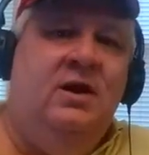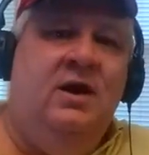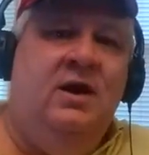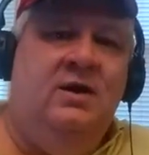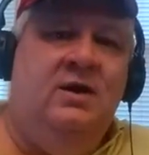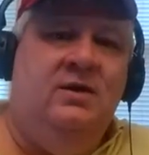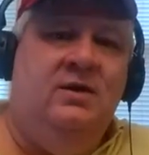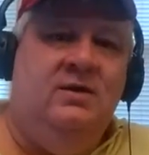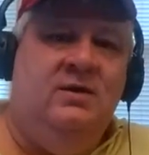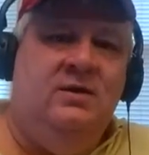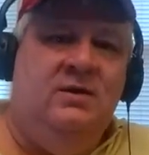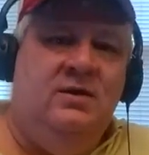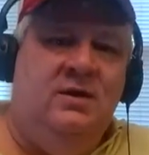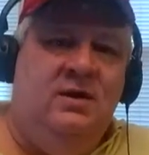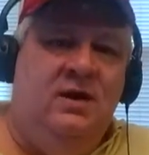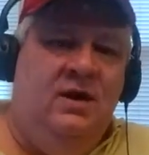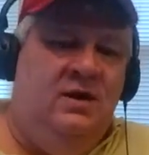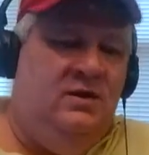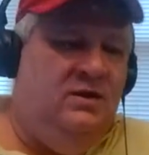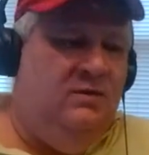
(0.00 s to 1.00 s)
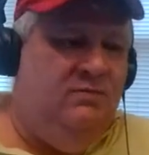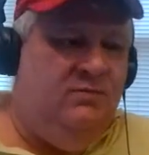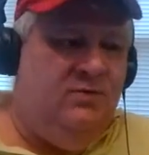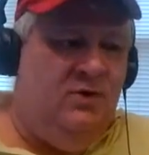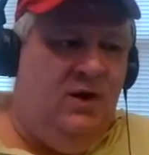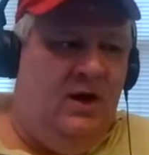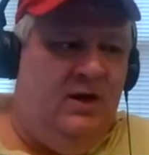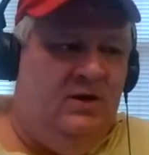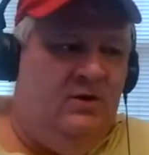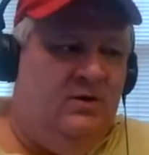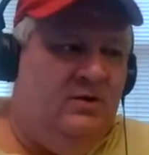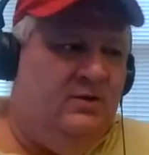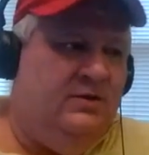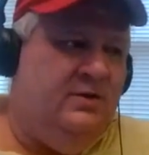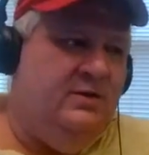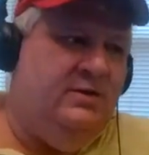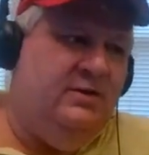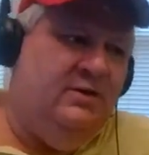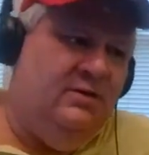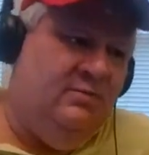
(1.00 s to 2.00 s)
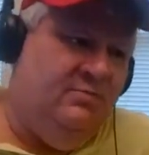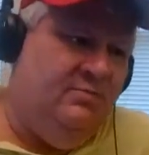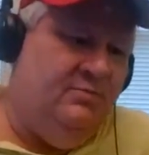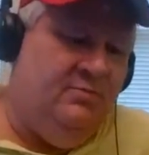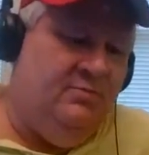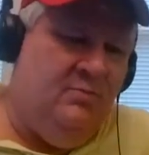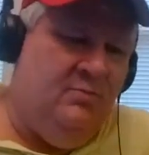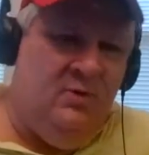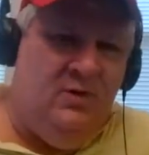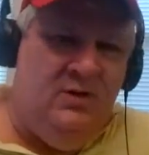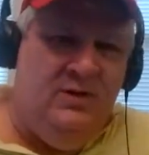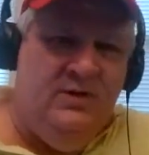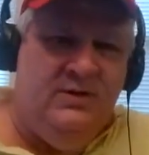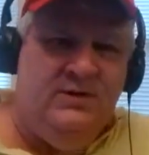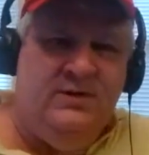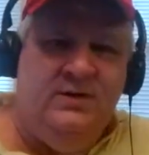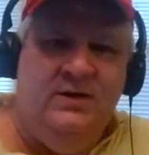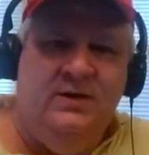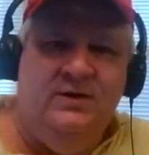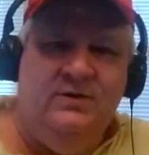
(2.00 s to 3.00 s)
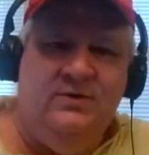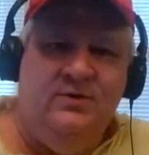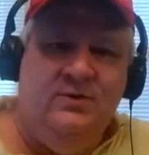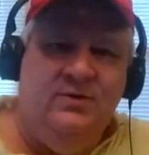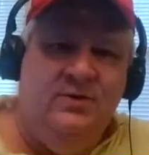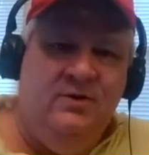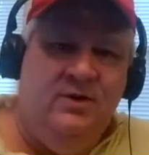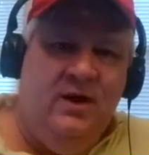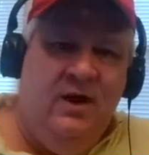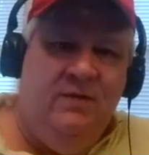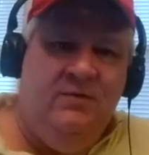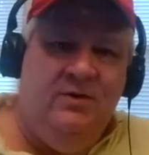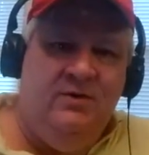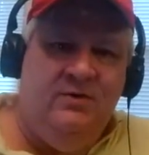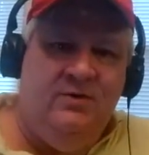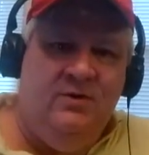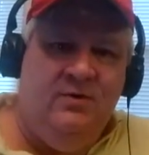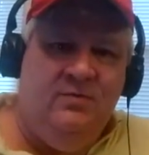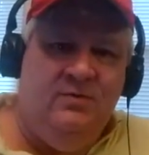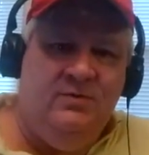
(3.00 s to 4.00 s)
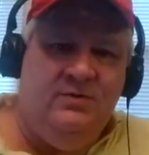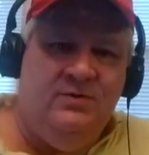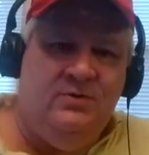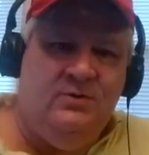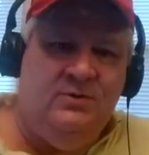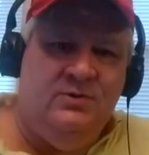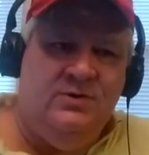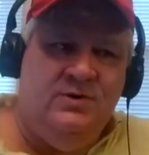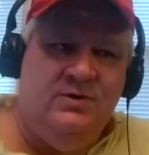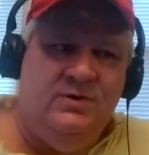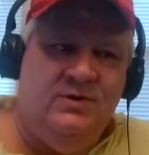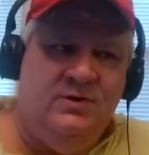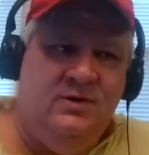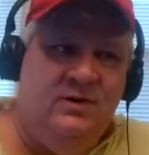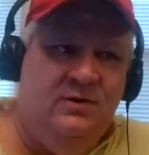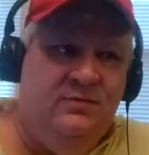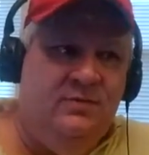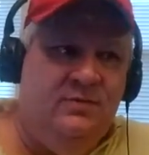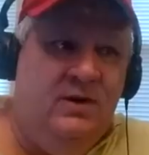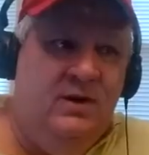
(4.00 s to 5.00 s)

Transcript: and you've tried all the, more listings, or you're having trouble sourcing stuff,